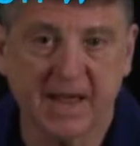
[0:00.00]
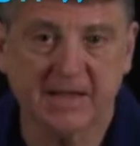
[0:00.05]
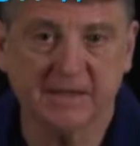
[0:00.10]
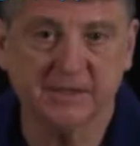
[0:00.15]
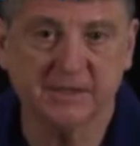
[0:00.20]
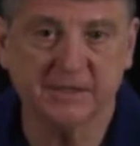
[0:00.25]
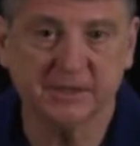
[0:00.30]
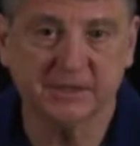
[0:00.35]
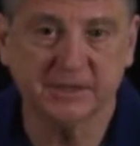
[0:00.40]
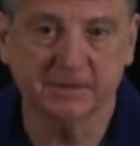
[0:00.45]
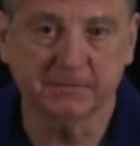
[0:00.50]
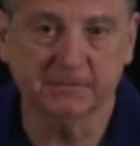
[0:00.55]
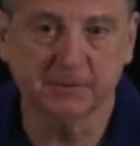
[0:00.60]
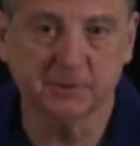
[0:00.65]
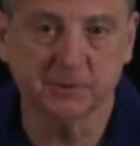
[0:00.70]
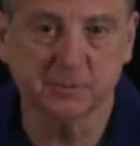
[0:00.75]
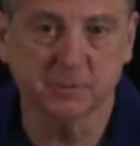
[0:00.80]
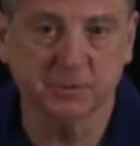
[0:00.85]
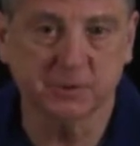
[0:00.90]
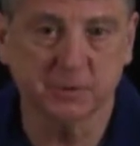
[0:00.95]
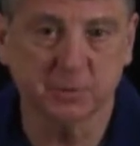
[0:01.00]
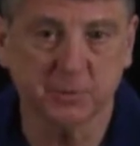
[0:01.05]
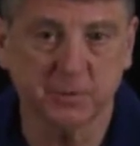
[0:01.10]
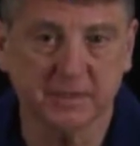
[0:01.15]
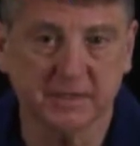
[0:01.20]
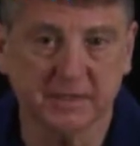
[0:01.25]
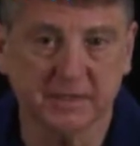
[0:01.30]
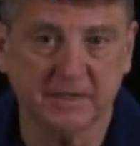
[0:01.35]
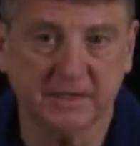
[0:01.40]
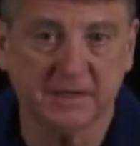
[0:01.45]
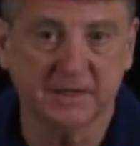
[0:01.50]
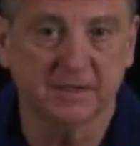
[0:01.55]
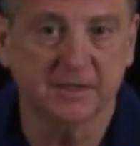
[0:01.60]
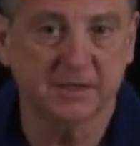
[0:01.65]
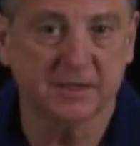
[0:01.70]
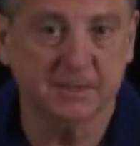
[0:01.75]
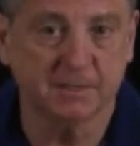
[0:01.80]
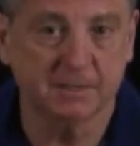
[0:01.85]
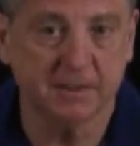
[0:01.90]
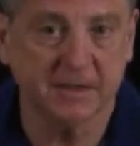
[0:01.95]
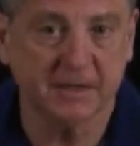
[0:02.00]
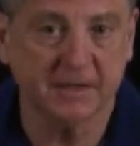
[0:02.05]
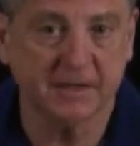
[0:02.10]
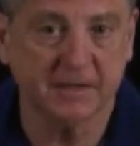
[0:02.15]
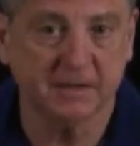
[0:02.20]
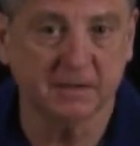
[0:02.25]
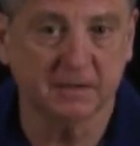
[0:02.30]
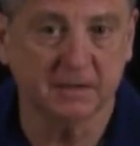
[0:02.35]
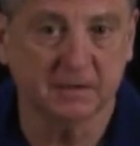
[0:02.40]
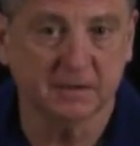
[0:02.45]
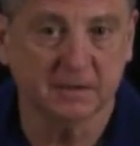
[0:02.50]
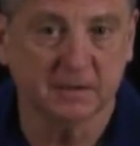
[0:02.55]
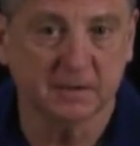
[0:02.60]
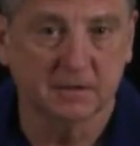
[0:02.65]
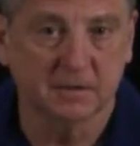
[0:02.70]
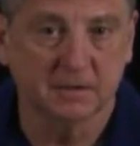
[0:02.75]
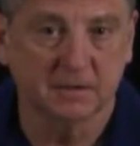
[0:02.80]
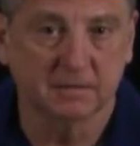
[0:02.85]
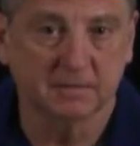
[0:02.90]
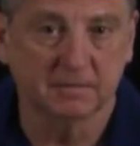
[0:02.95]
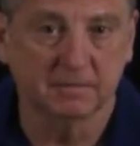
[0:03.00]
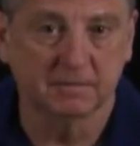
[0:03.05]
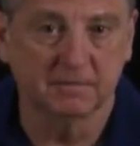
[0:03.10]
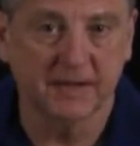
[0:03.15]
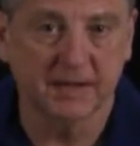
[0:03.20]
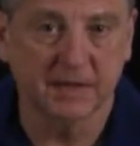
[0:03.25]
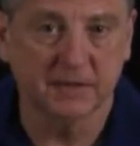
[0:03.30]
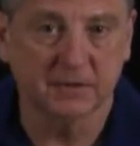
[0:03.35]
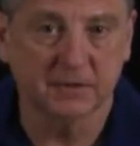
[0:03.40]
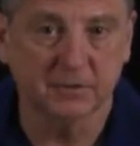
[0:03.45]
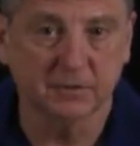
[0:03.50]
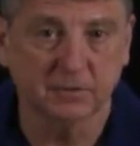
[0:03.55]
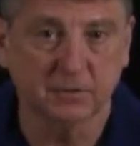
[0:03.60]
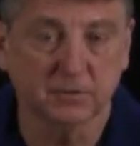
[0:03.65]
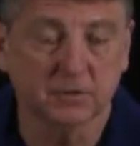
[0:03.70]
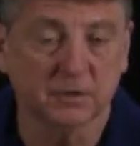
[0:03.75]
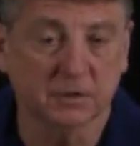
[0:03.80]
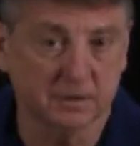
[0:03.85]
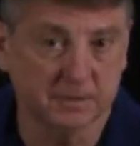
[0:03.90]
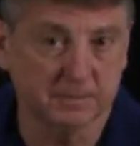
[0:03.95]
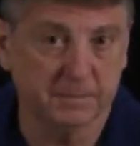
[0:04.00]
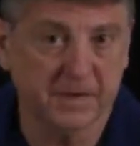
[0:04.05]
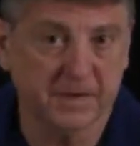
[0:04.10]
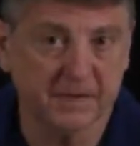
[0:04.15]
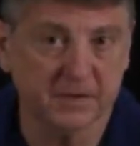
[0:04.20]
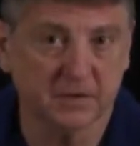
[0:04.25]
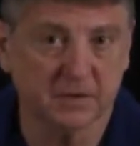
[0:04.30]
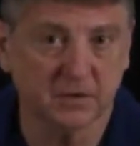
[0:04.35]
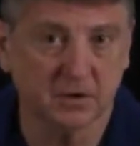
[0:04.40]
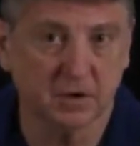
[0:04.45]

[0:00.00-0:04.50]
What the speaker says: as the difference between the dependent value, the dependent